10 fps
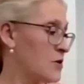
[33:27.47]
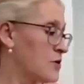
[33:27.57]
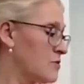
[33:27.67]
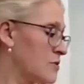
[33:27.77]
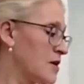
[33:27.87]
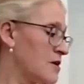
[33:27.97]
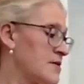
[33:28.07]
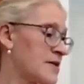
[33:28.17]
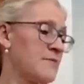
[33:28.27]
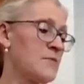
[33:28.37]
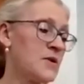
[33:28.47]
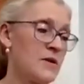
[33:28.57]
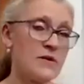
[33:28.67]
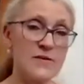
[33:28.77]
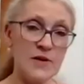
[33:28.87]
You need some
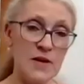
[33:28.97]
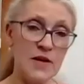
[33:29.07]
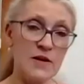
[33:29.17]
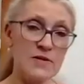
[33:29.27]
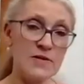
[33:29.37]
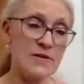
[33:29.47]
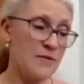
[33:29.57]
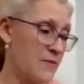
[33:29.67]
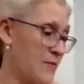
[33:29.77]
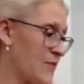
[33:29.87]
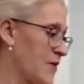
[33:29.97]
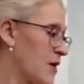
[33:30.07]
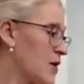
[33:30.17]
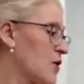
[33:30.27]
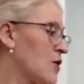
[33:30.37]
seeds.
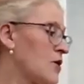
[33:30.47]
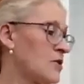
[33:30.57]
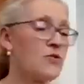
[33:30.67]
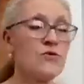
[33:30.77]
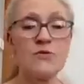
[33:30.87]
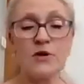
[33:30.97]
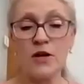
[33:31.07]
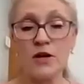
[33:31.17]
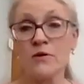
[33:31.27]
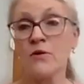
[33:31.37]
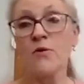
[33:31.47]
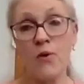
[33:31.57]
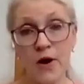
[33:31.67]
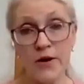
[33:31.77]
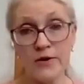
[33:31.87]
You need
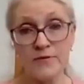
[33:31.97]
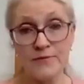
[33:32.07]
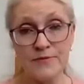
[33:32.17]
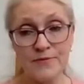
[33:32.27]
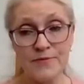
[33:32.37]
water.